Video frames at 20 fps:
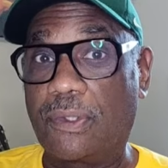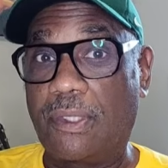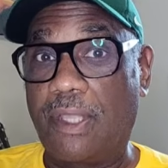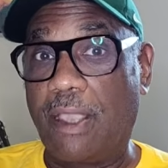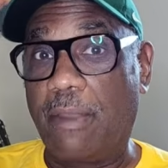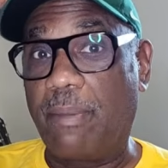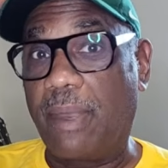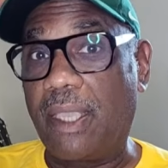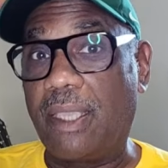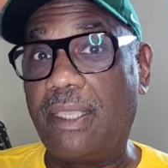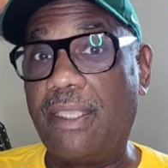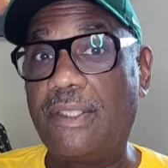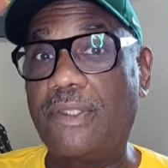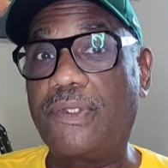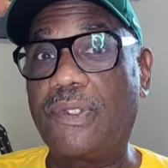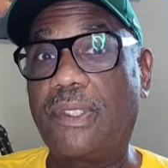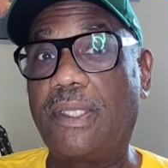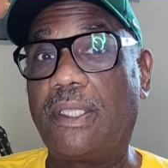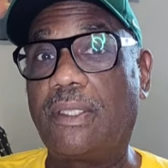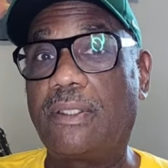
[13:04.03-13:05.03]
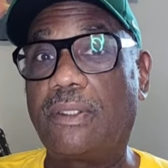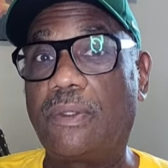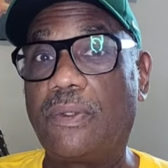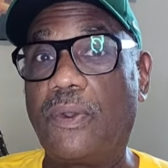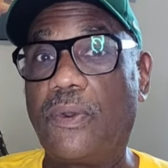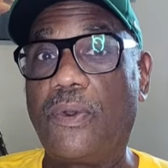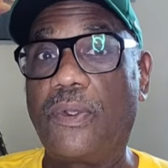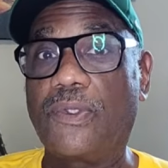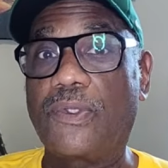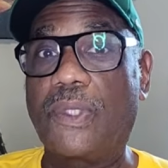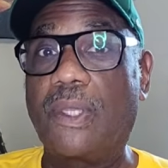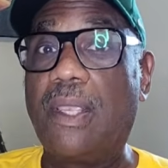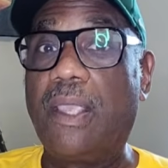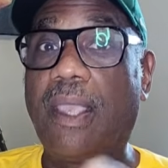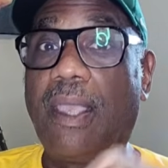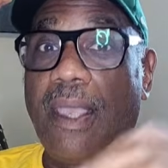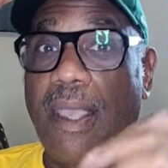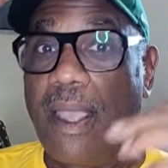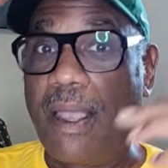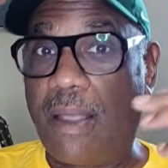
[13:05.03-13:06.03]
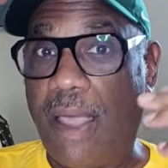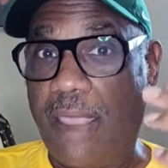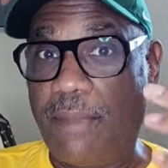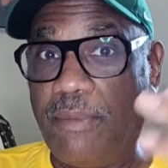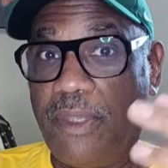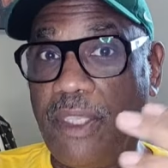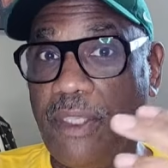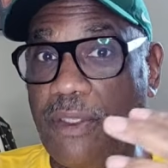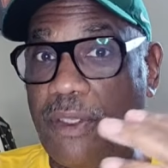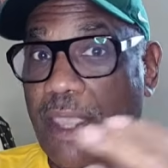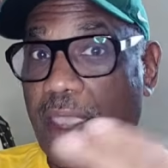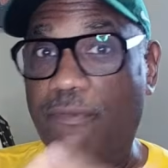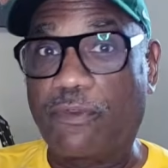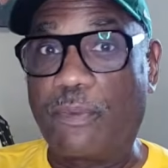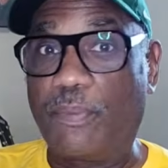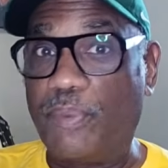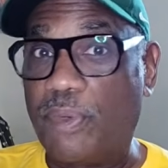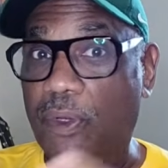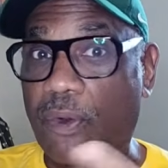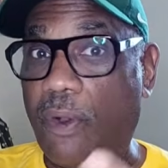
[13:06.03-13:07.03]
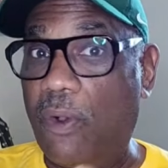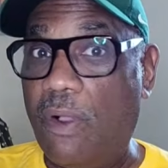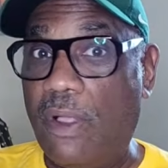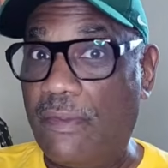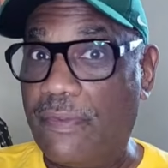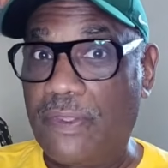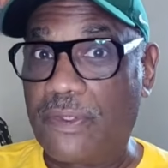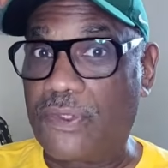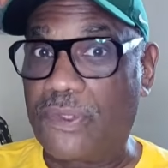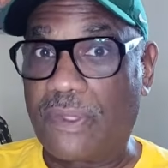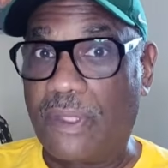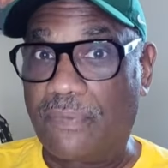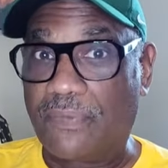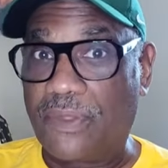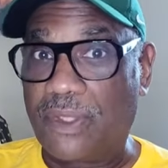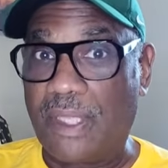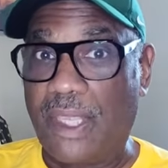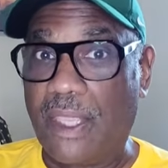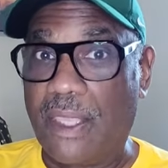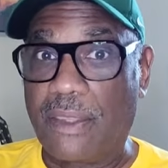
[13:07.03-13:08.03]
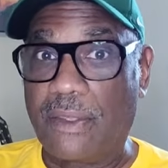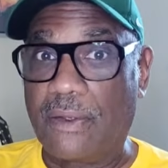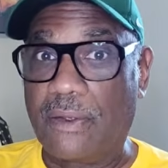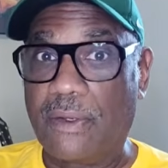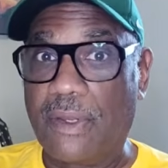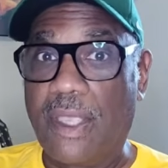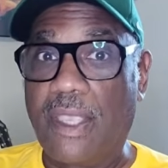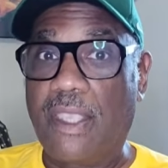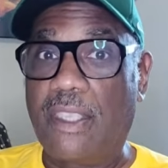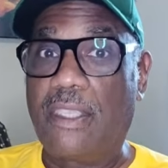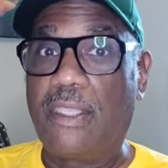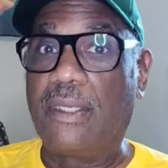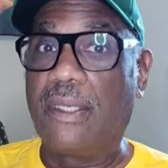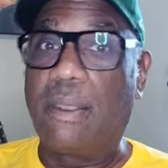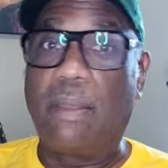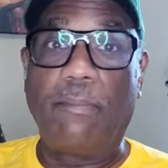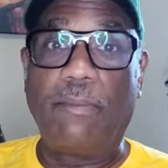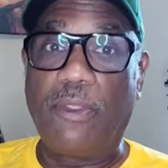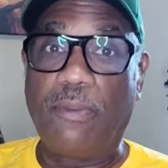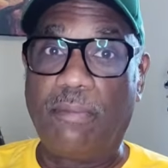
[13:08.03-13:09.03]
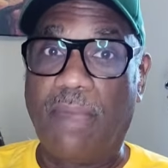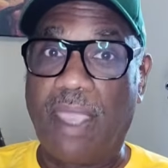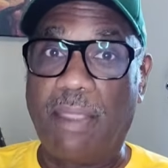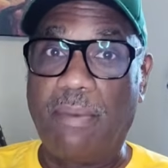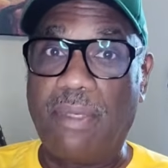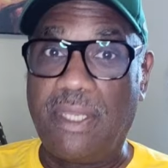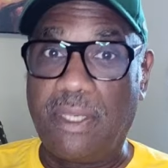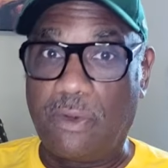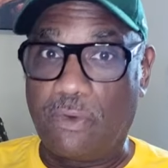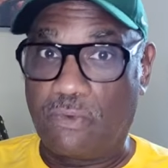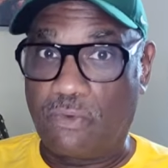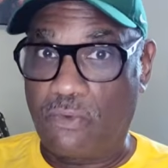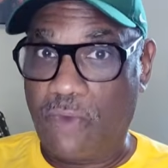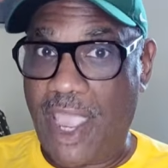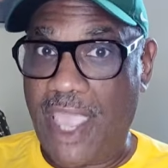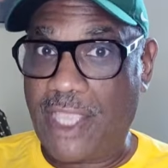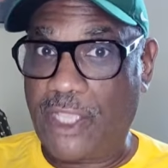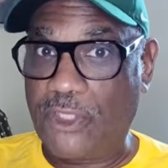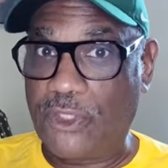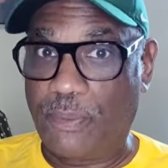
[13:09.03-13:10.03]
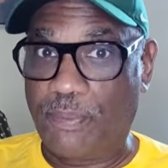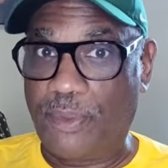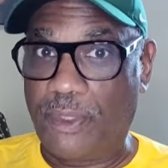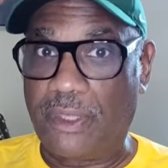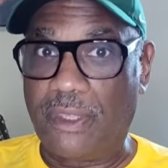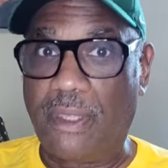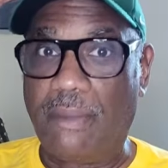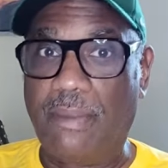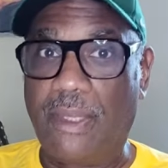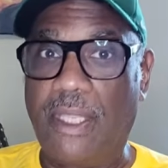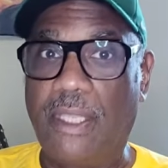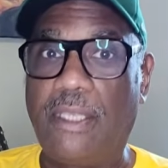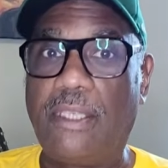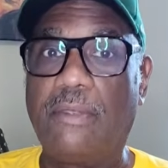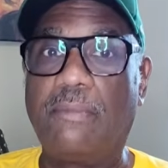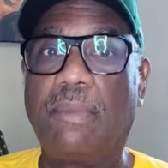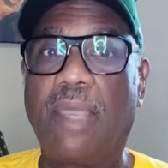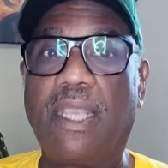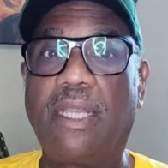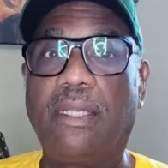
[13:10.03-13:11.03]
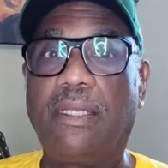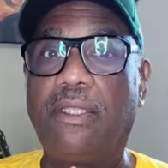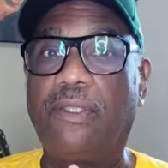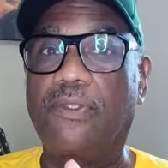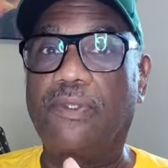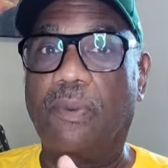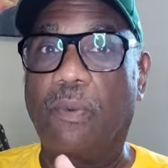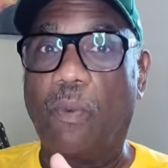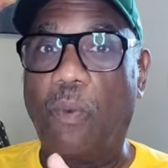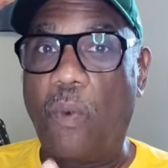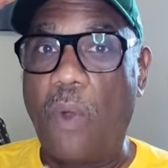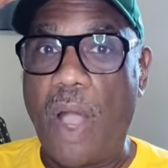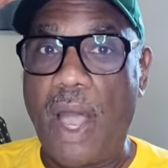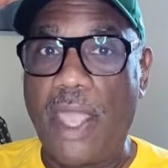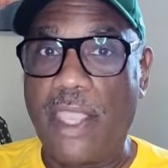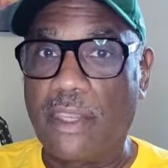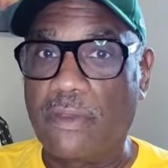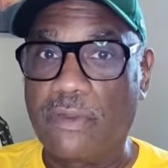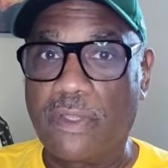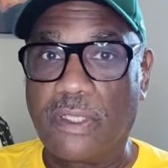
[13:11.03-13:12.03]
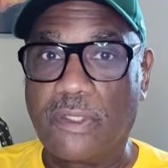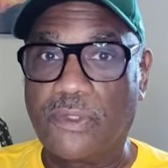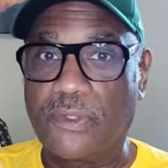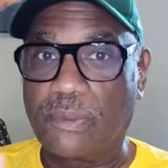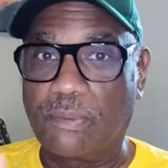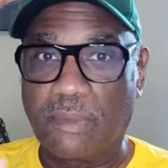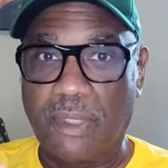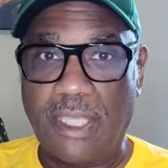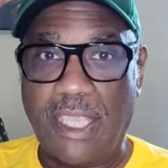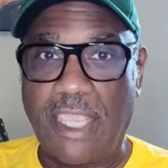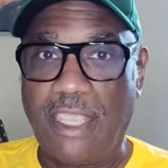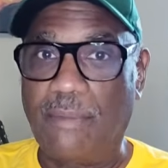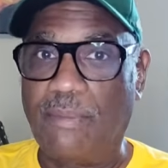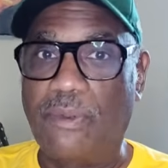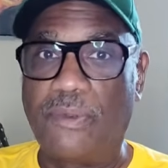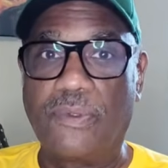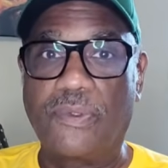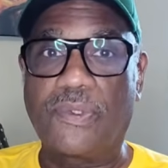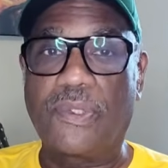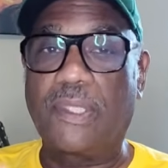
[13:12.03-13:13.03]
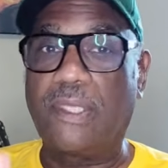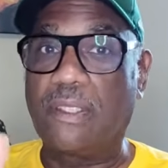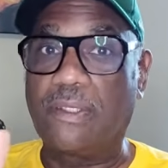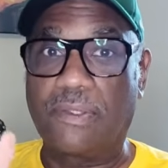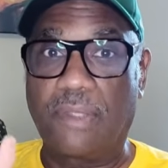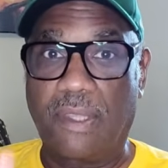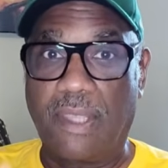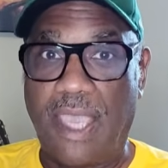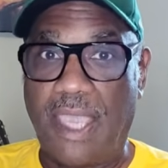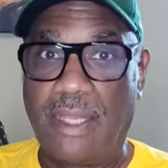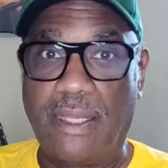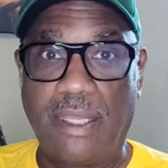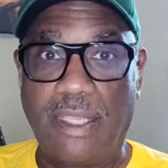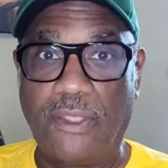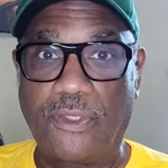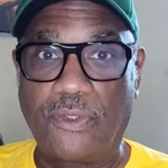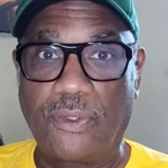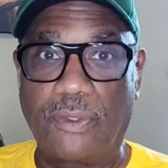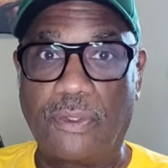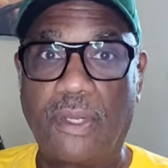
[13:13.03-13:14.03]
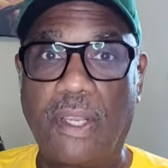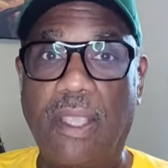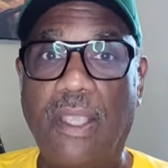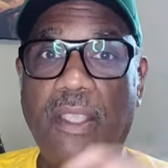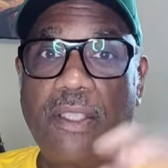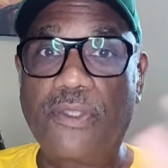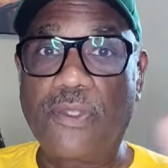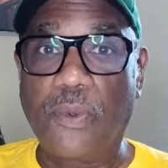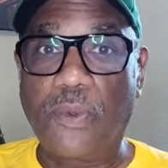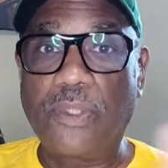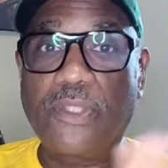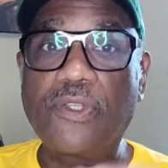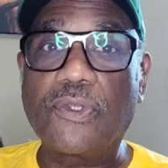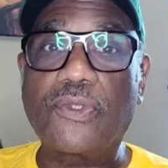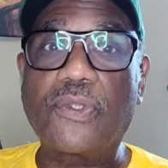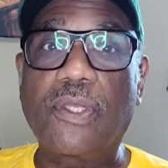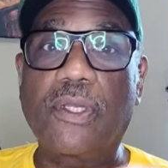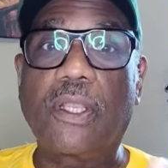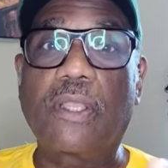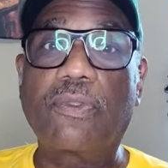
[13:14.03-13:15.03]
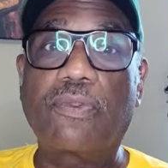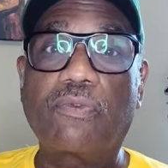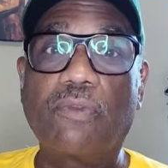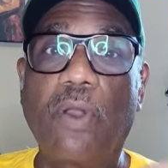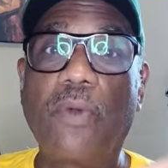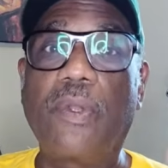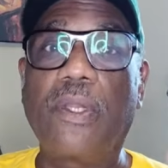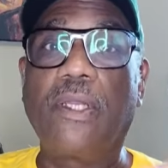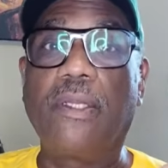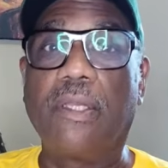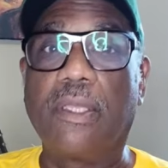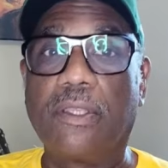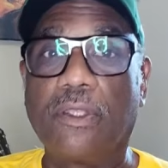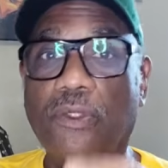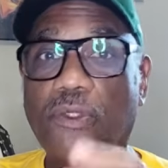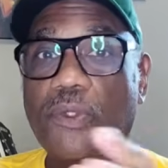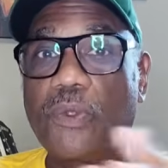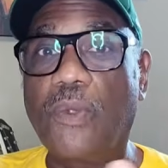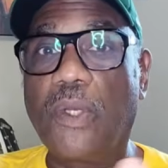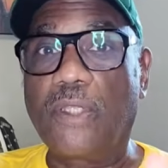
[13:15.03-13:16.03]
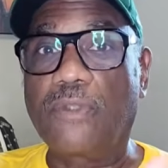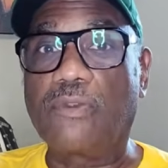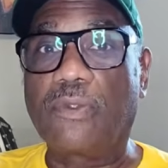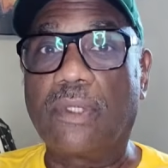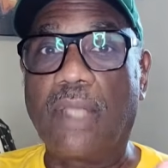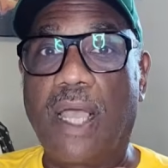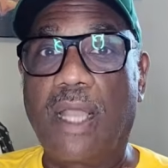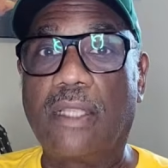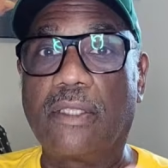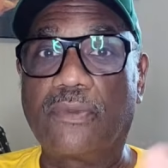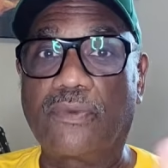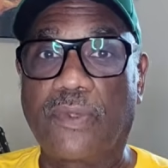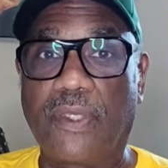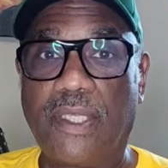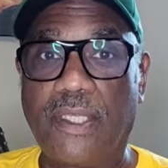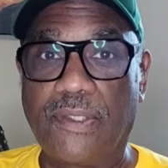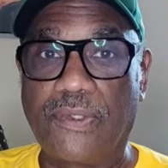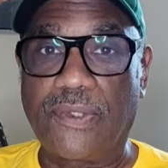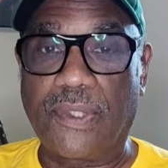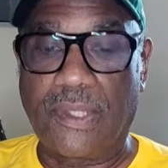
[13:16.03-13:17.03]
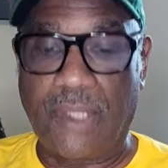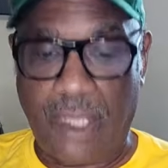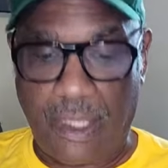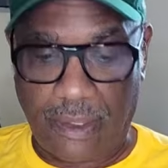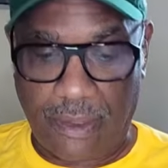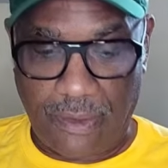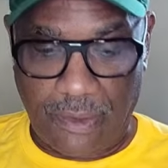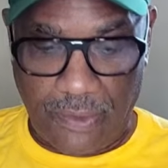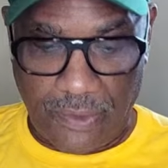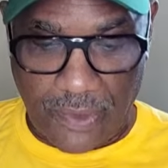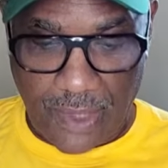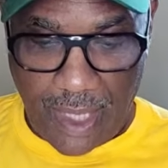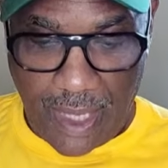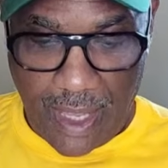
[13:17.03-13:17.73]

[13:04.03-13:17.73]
Now by incidental cost, I mean you have to put all this stuff together. You might need a rack to put them in. You might need some wiring, some cables, things of that nature. So we're just going to throw in another $200 for incidentals.